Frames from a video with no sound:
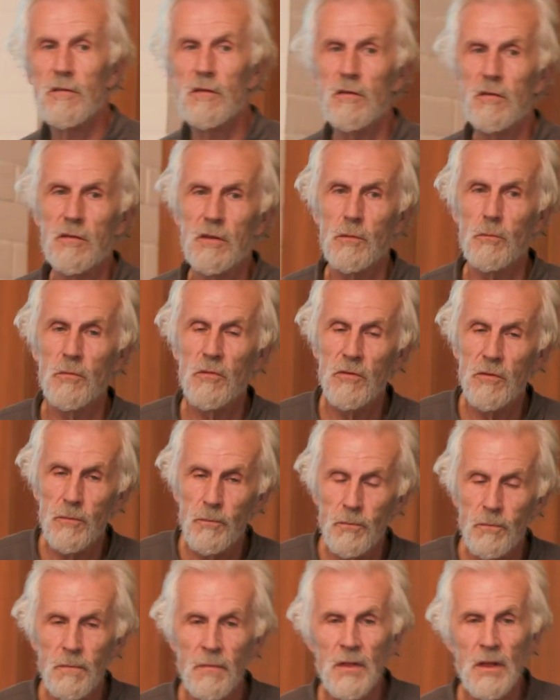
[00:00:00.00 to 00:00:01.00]

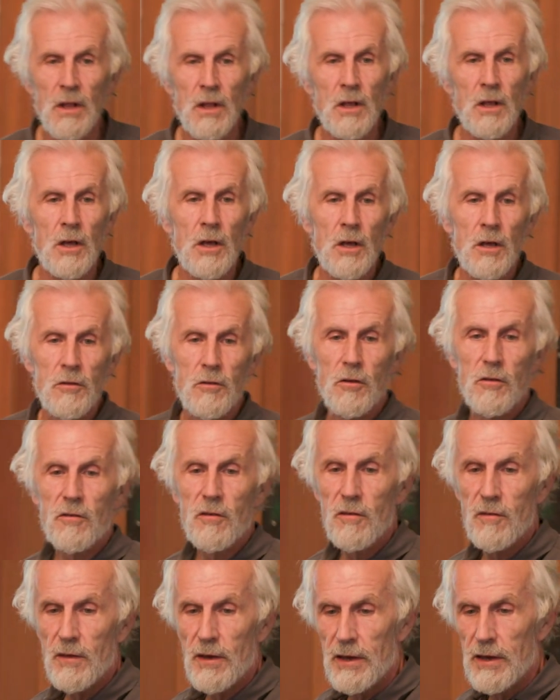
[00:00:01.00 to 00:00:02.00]
systems. So
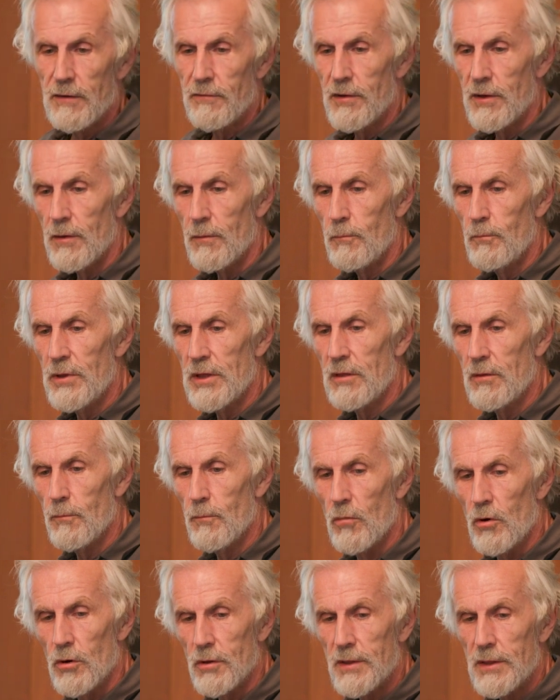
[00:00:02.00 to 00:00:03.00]
since I have a bit
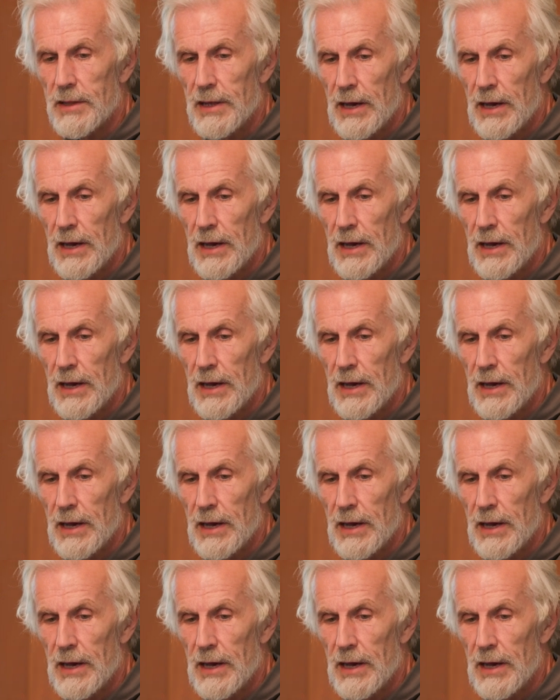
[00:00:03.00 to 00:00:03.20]
more